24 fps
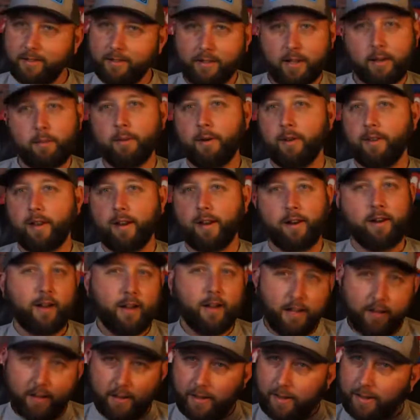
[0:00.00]
simmer there.
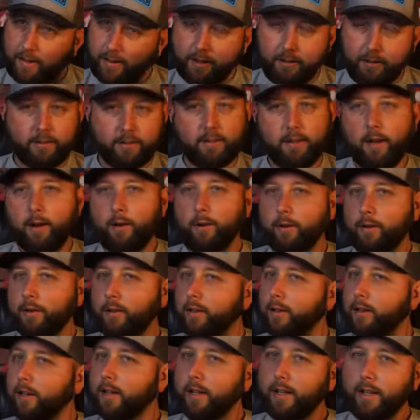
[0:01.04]
Let it just soak.
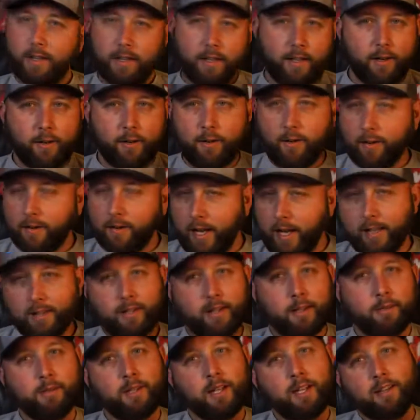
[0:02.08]
9
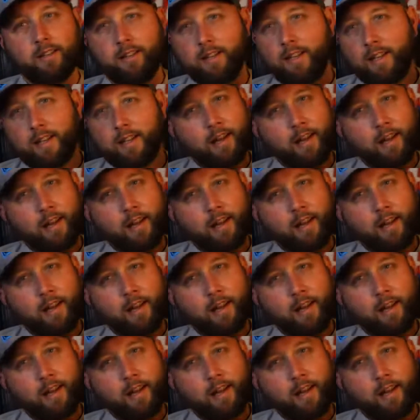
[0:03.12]
times out of 10,